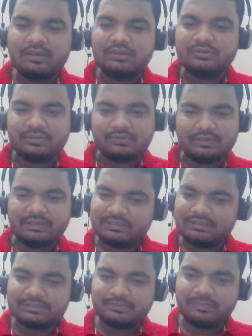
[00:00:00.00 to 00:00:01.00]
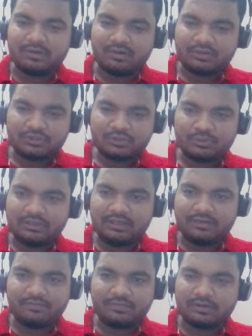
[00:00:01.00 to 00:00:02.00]
So this belongs to
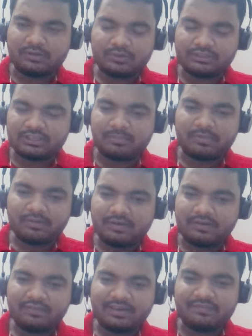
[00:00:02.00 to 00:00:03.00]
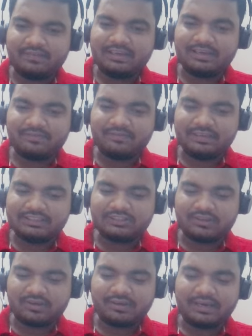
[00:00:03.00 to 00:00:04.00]
the question number one, where we
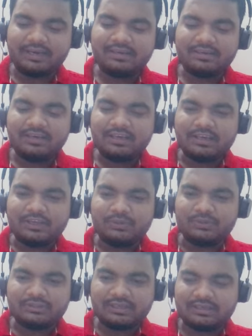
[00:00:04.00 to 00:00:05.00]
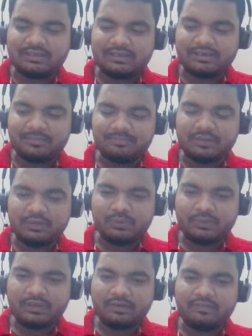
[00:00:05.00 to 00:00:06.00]
saw, right, using
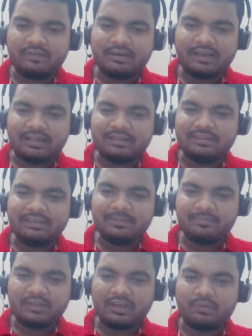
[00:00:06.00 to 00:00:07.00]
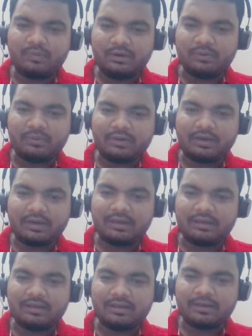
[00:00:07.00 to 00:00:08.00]
new keyword and the equal to
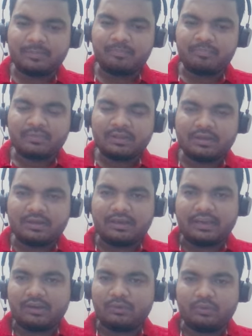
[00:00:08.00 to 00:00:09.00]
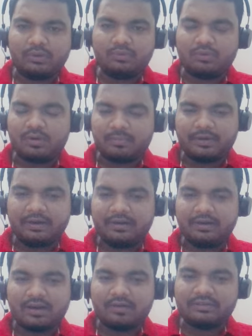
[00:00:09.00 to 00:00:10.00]
equal to
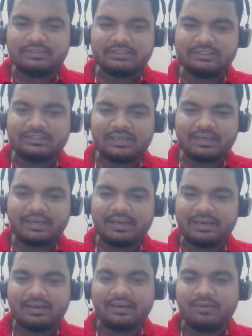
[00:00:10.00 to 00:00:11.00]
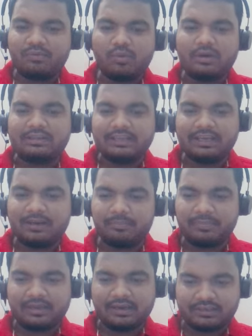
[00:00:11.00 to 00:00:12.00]
operator, how strings are created and what they
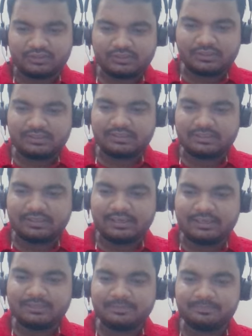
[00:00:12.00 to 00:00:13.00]
compare actually, right?